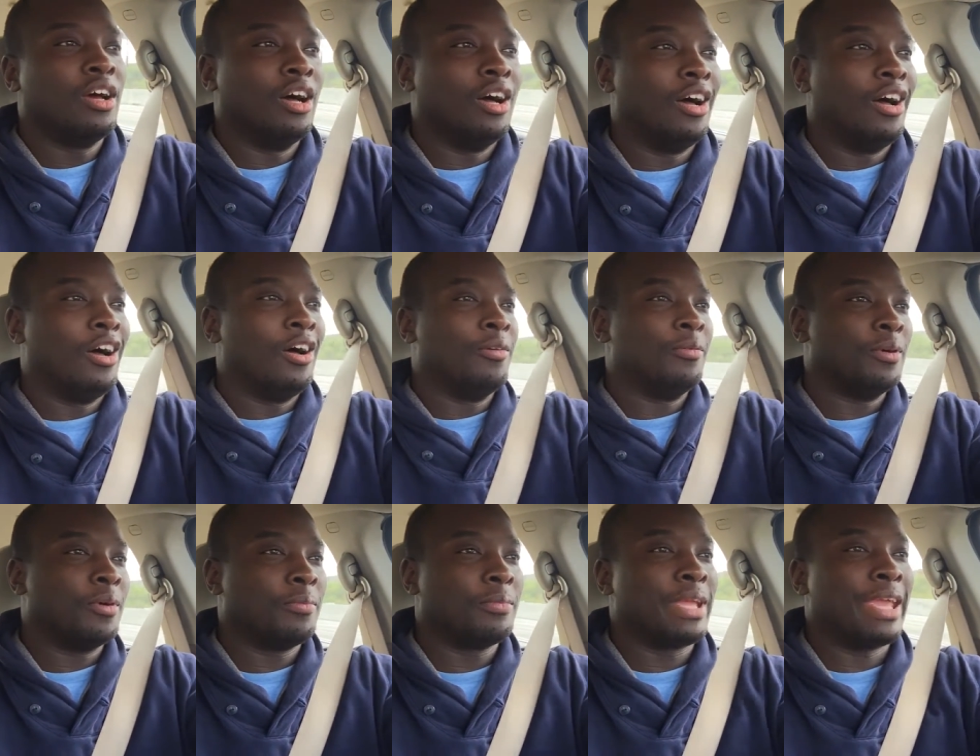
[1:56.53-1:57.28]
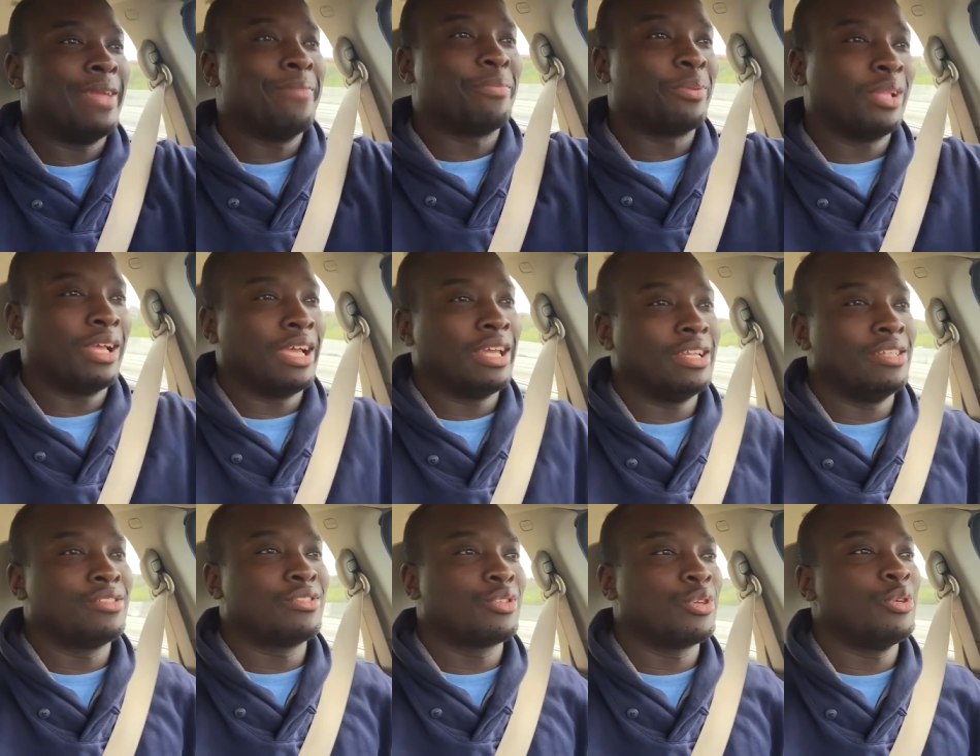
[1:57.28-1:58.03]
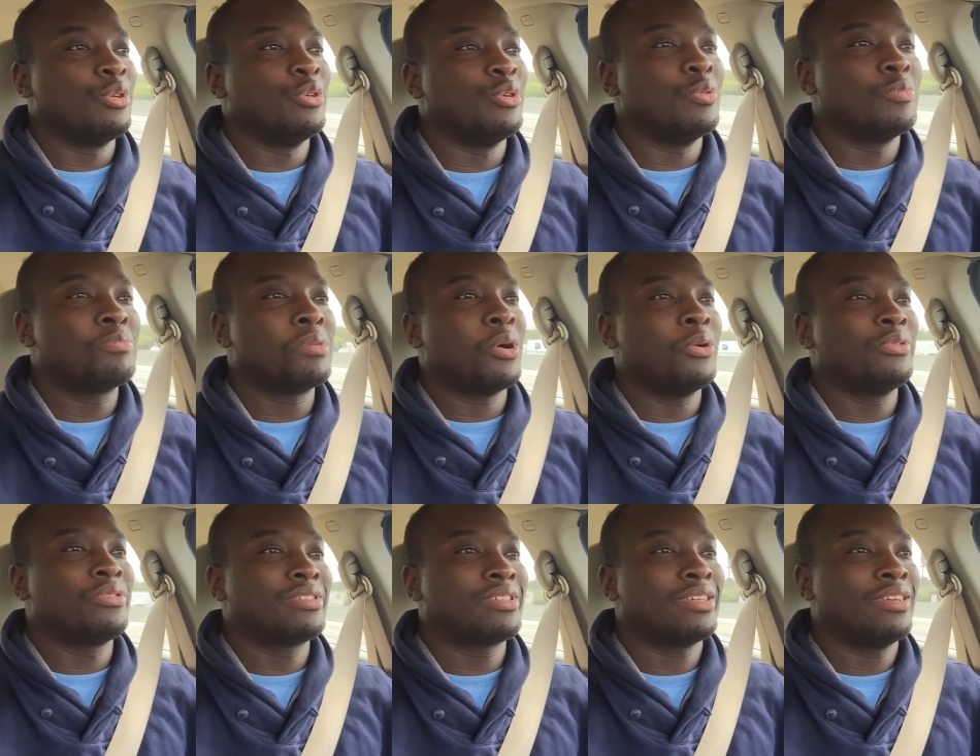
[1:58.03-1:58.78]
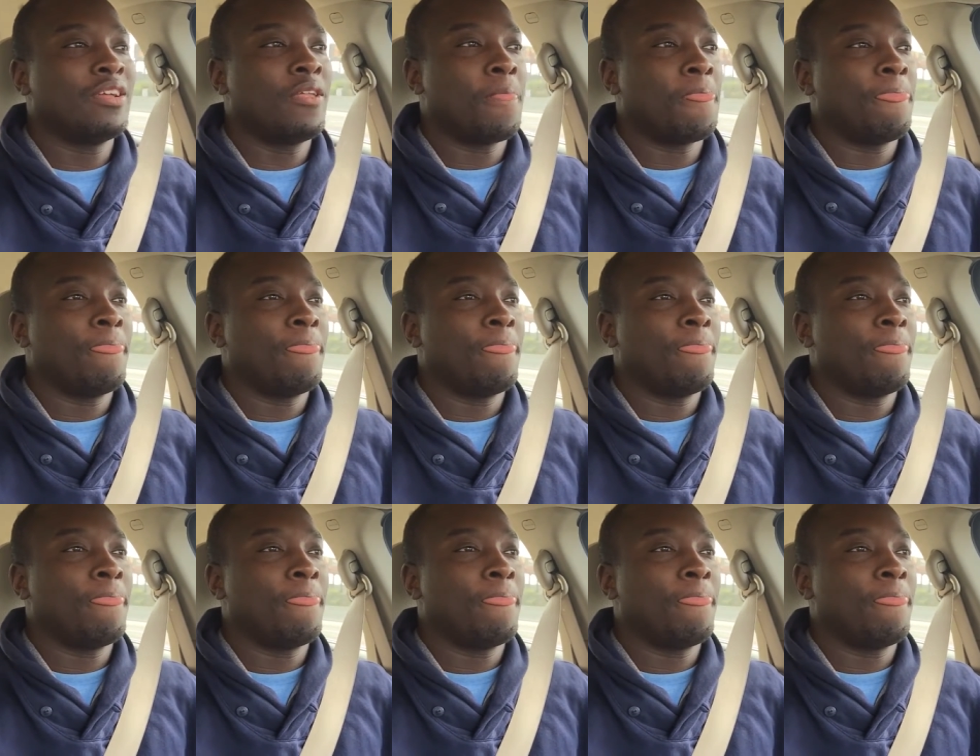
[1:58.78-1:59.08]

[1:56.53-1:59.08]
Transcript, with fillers: Uh, game plan is to post